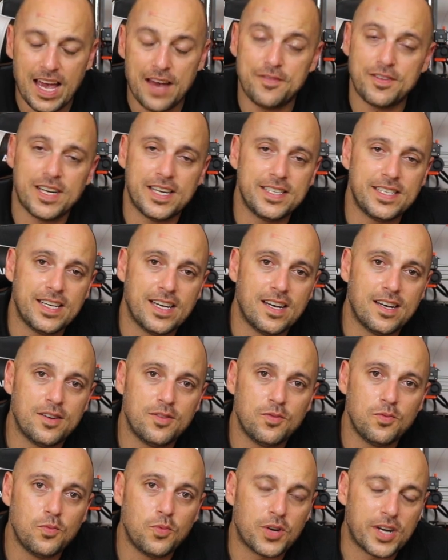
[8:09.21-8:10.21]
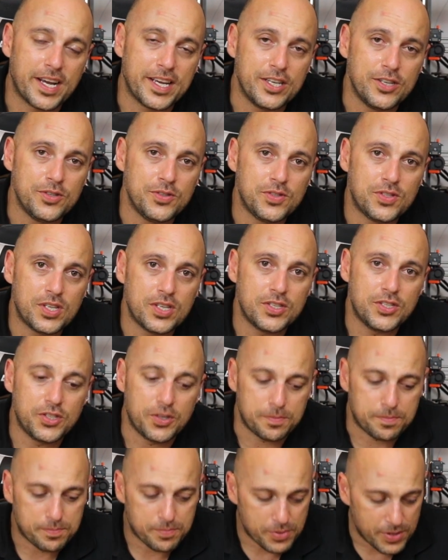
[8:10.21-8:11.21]
have an idea what I used
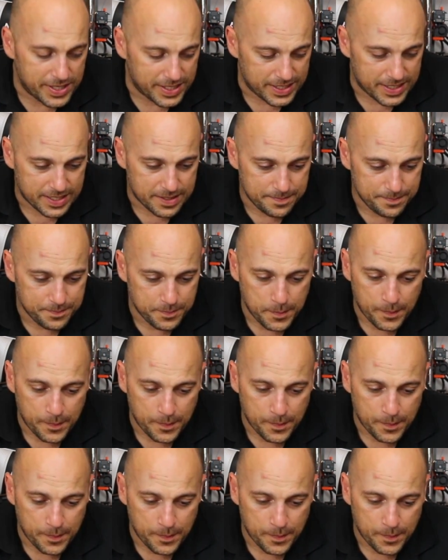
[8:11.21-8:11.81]
to print.